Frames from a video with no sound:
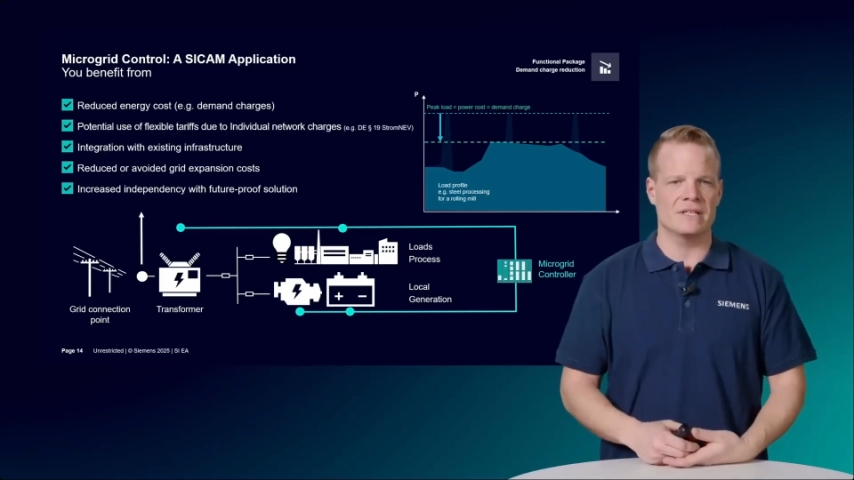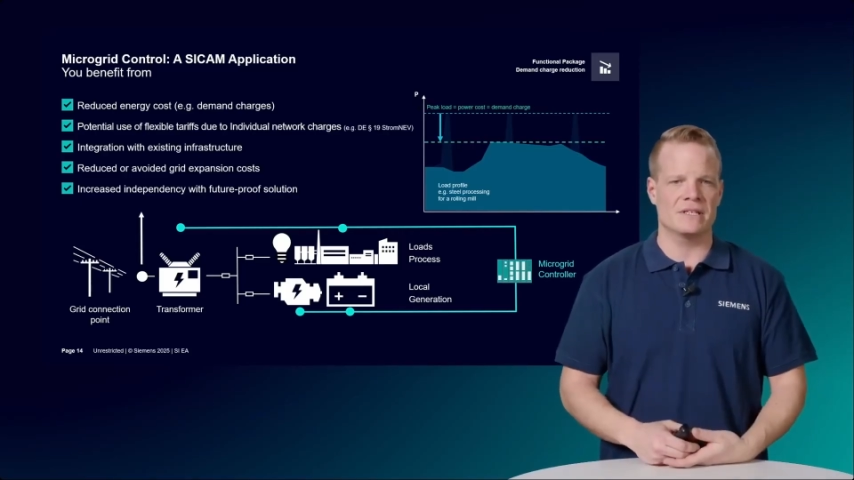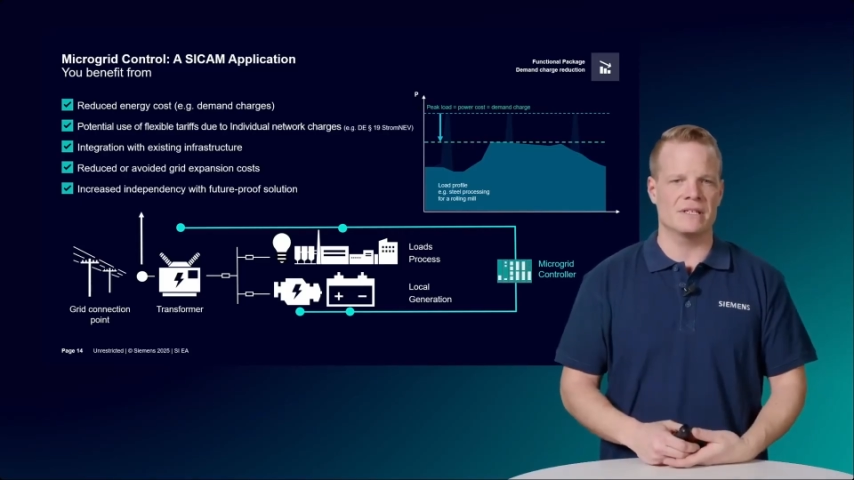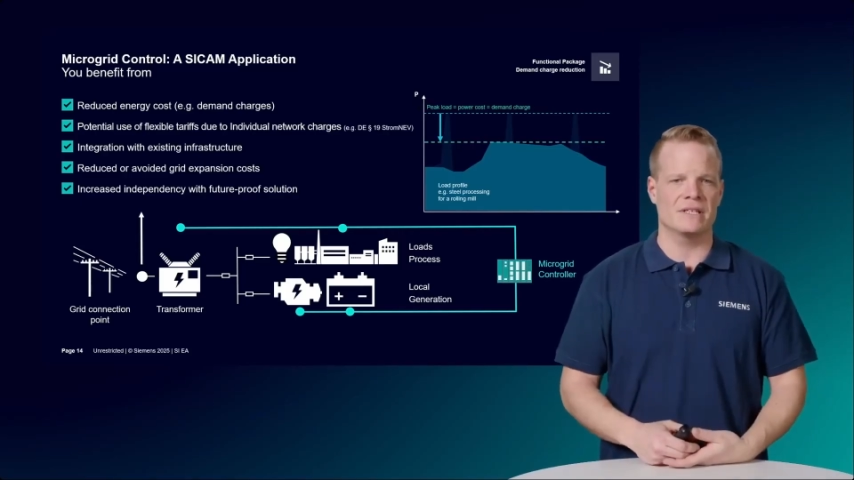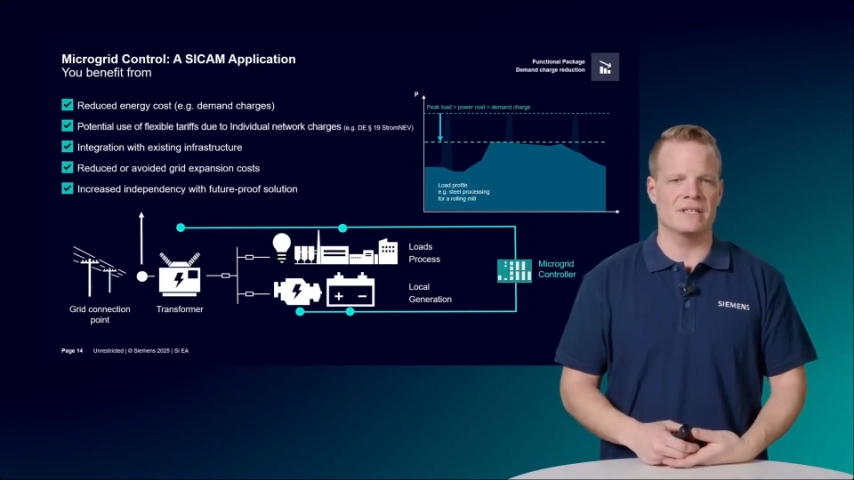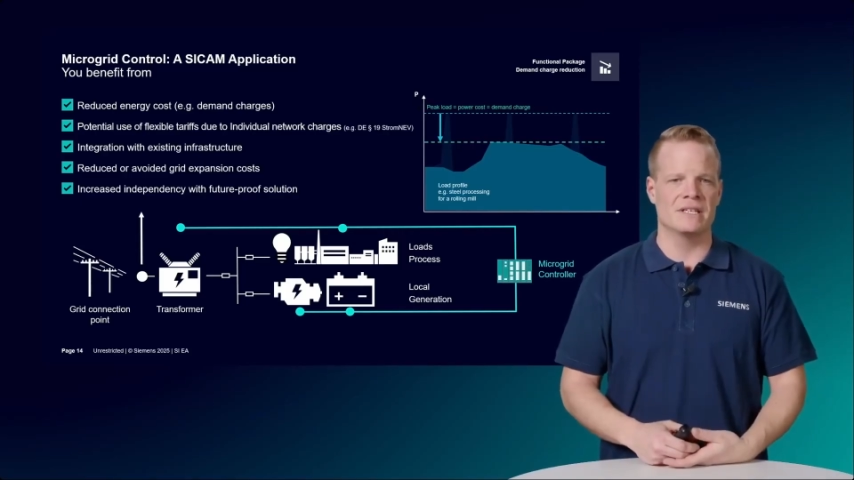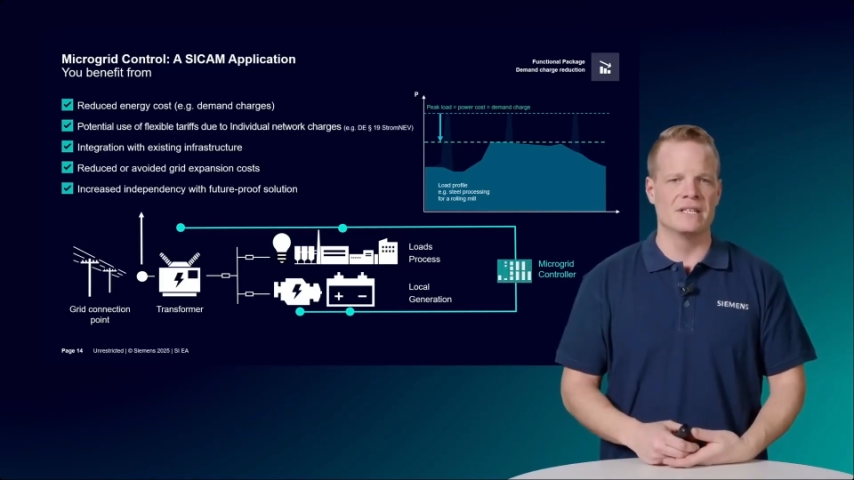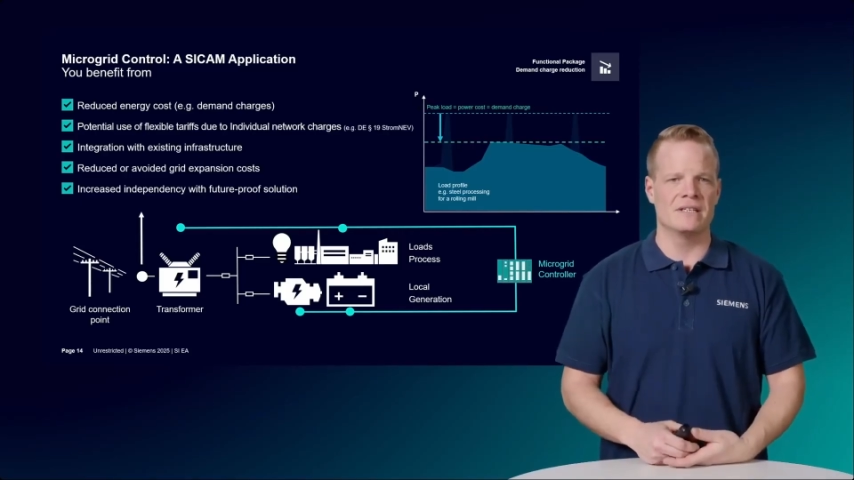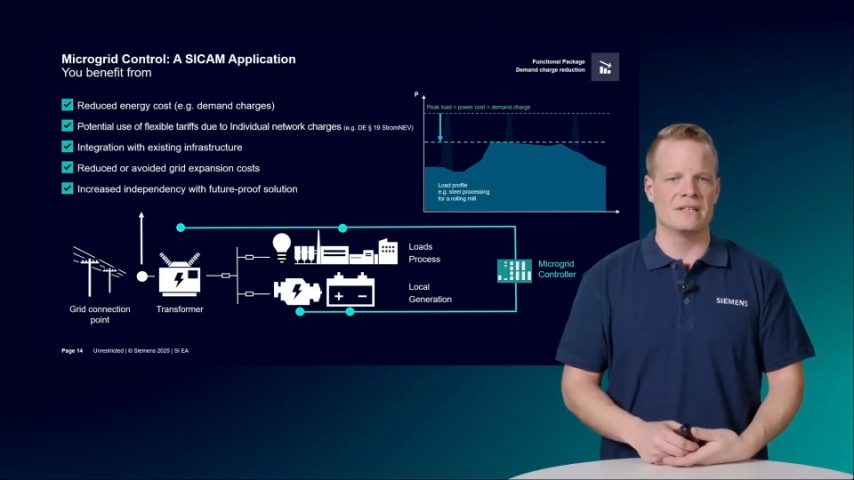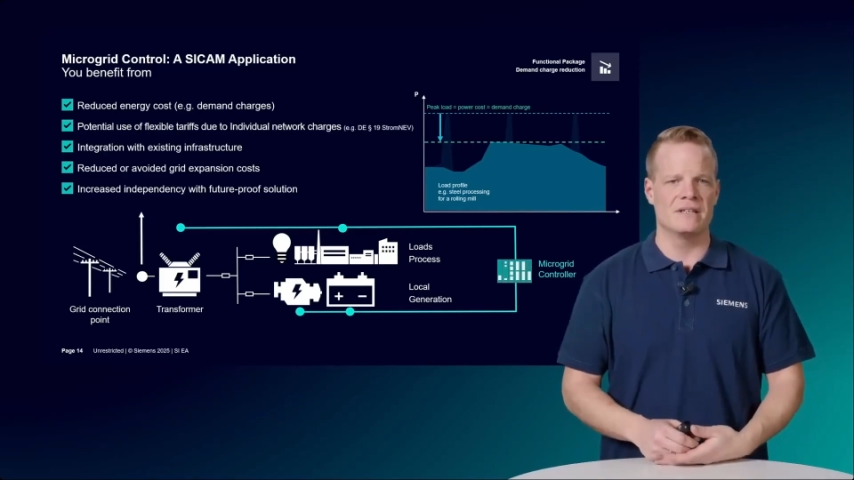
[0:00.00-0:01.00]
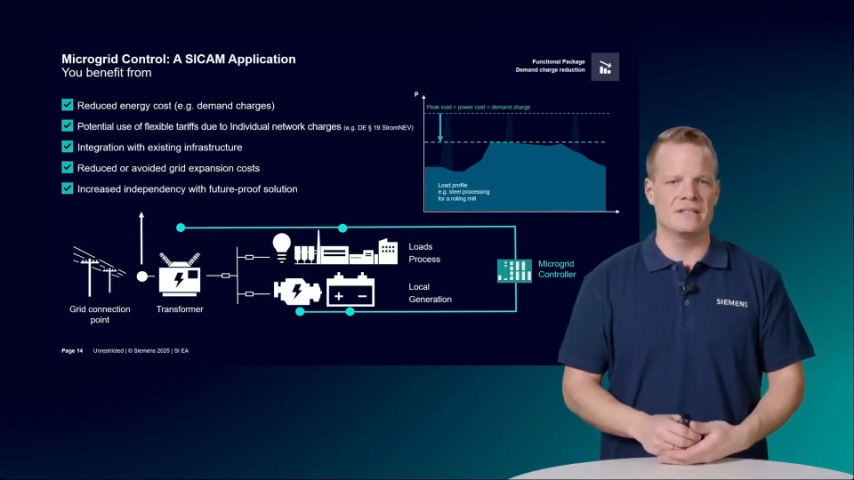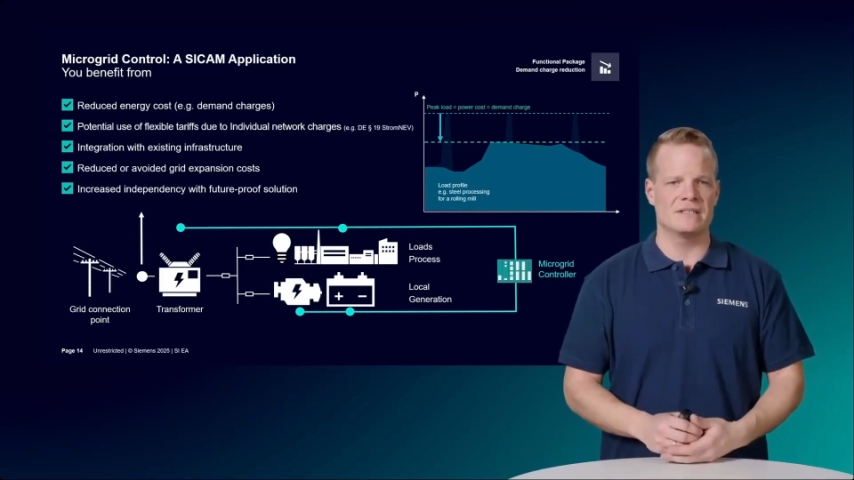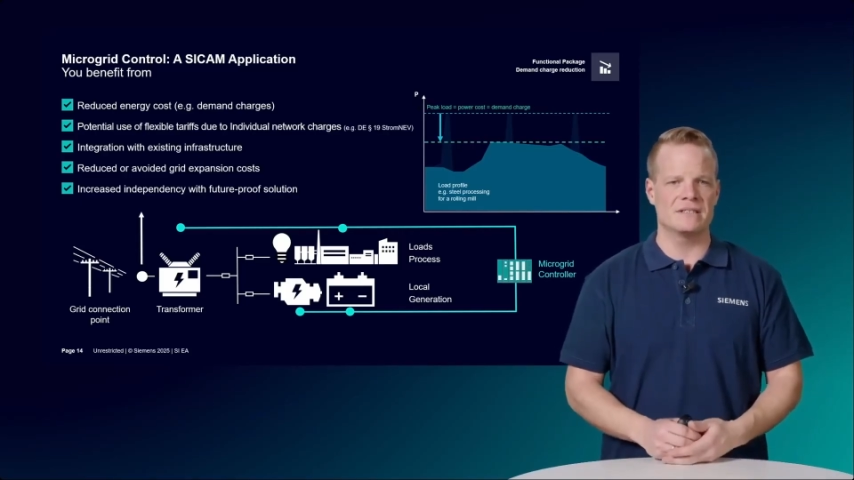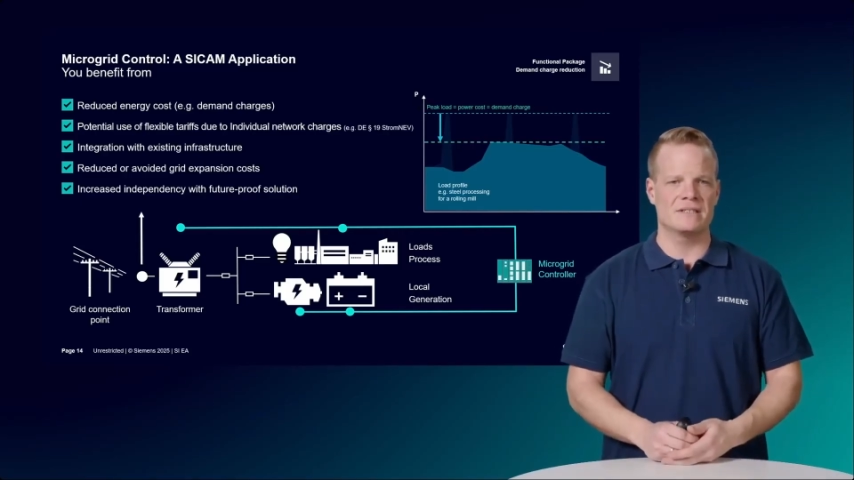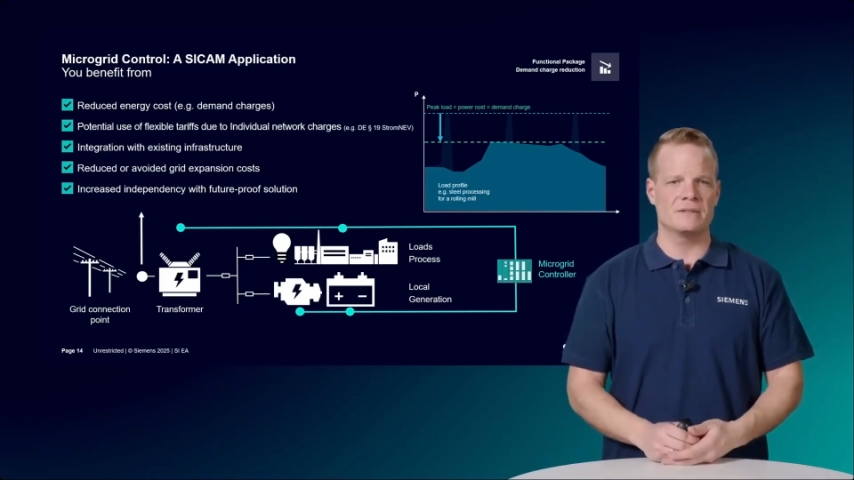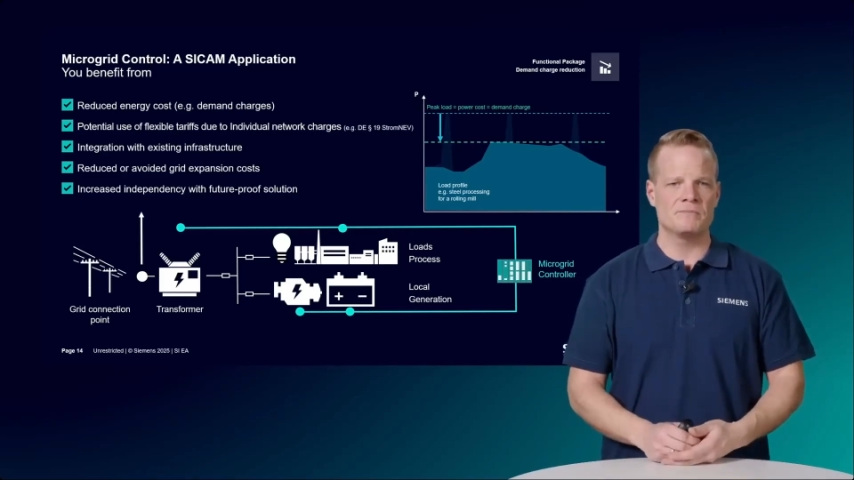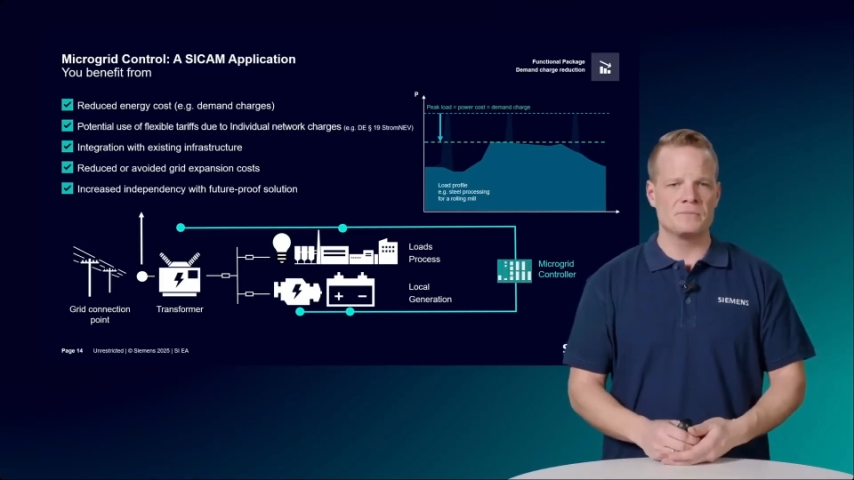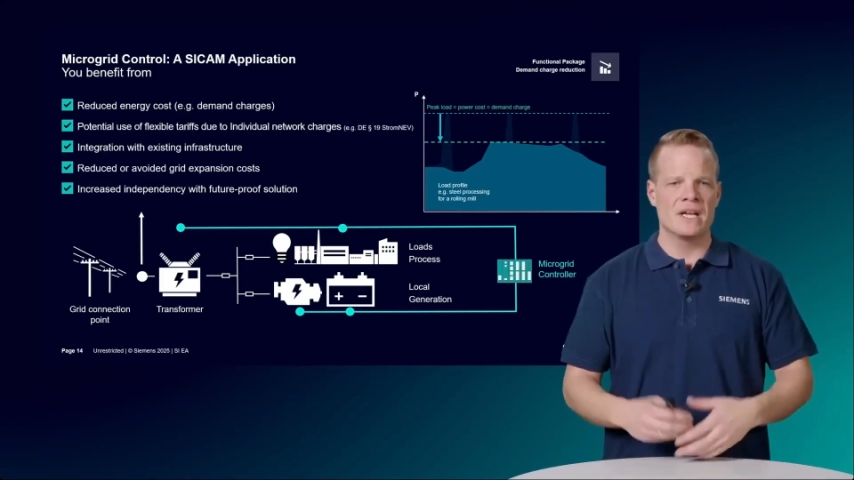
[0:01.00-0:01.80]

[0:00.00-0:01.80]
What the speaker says: in the system.